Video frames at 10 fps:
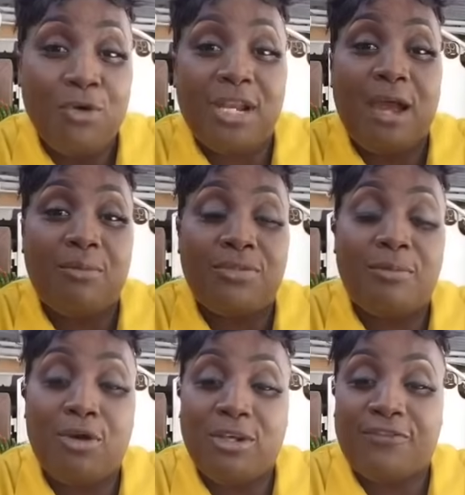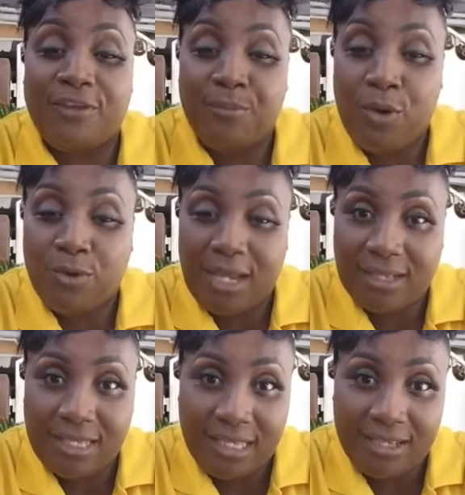more than the money for pound of
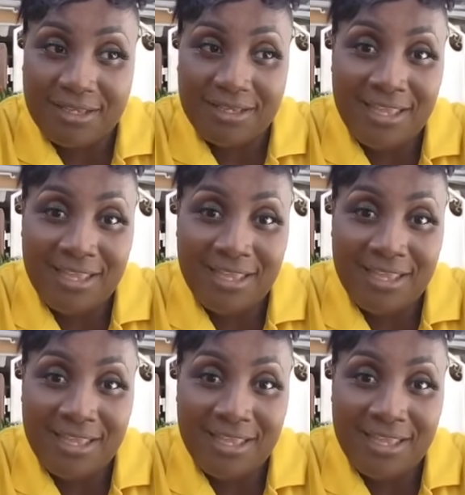cake.